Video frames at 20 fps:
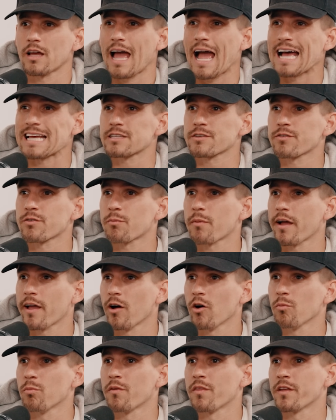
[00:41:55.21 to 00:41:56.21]
ask for my
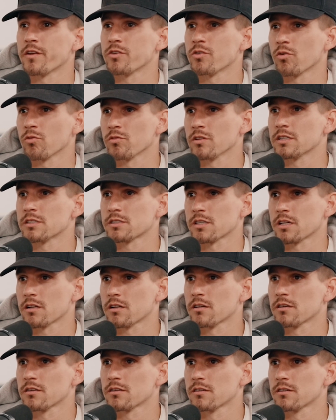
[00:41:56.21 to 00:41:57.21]
help and then don't
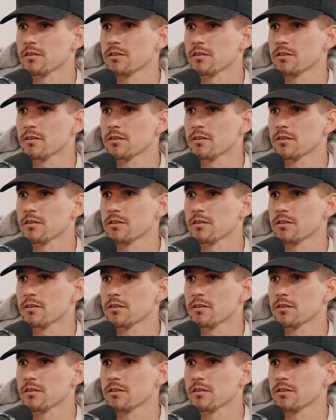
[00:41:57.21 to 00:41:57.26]
listen.